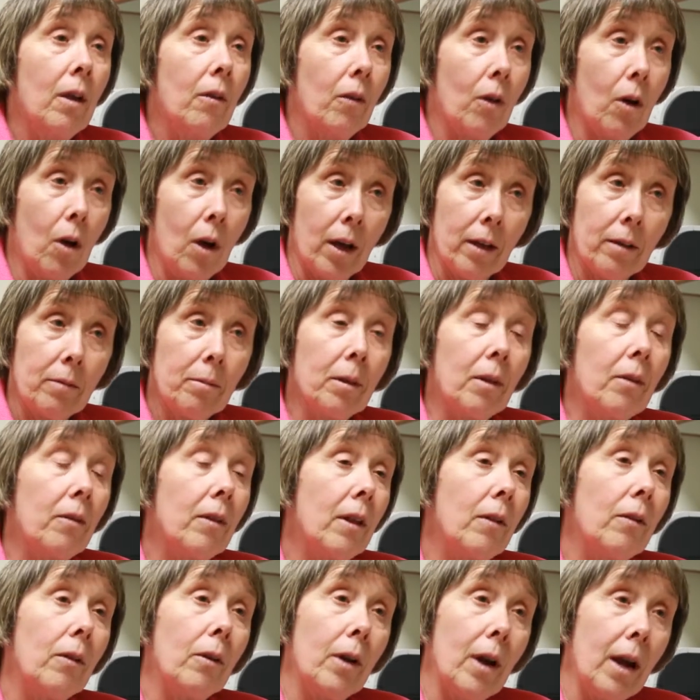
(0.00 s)
the hospital
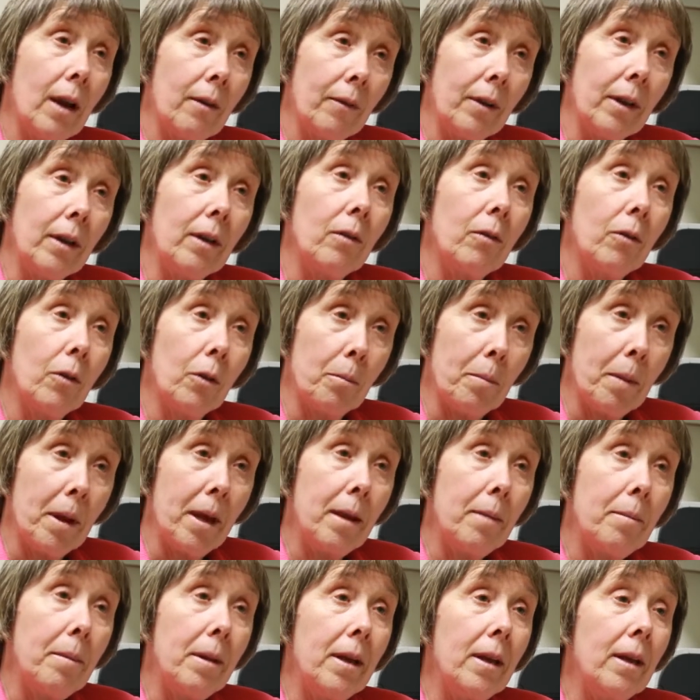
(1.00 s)
that they're having their
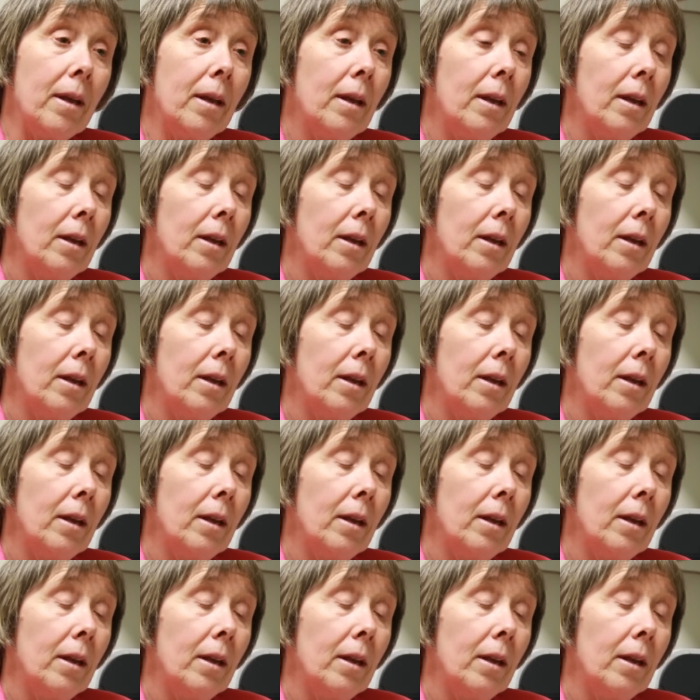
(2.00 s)
baby.